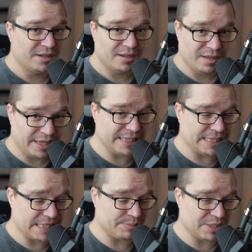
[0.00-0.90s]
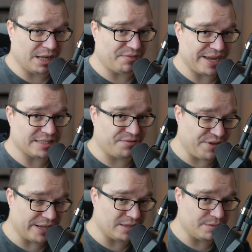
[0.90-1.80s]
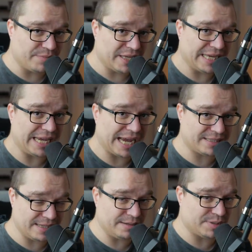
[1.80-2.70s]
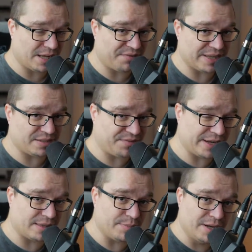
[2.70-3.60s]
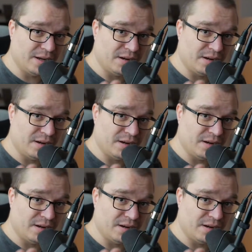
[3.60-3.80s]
he sees himself as a victim. He has seen himself as a victim